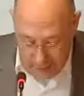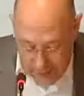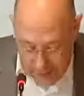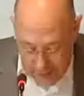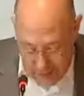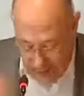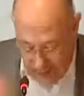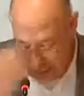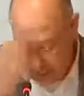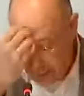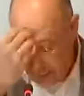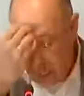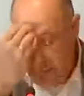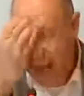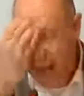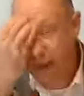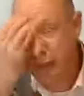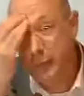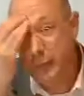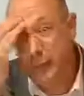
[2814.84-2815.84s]
kids.
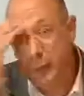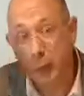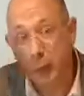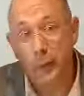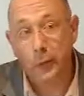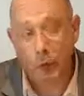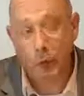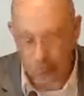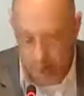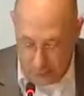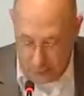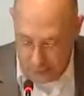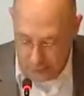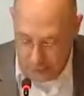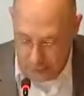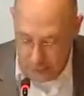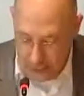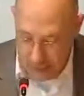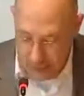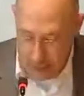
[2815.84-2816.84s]
We have become God
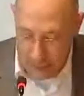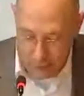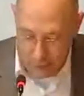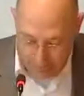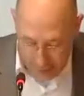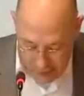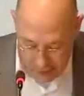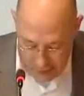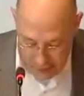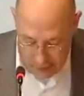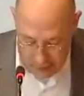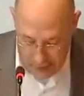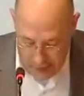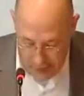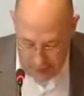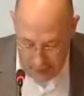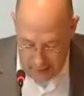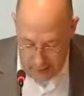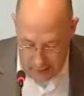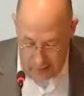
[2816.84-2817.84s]
crazy, money
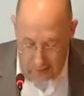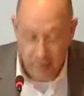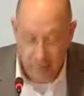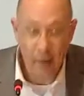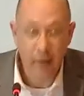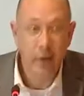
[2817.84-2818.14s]
crazy,